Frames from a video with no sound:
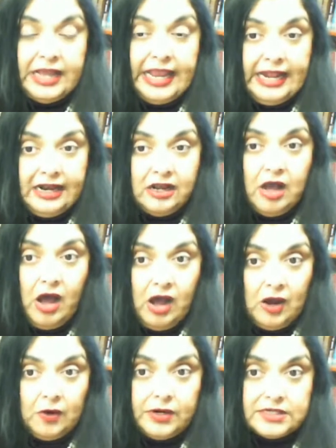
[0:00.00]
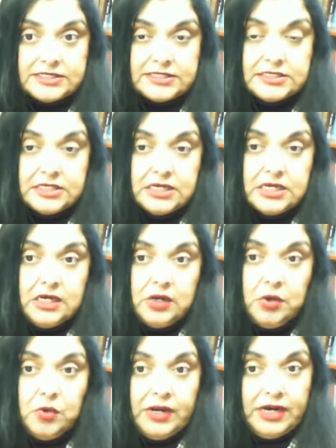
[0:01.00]
in Congress
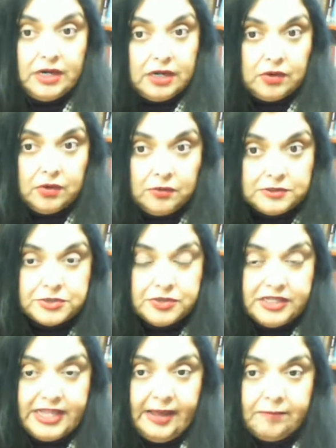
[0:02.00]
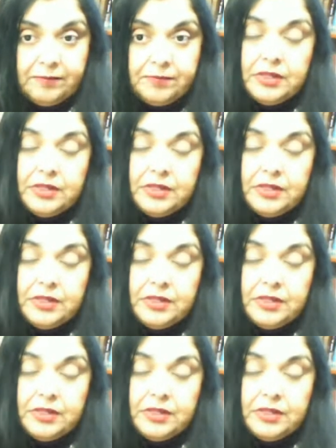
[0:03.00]
who were in cahoots with them,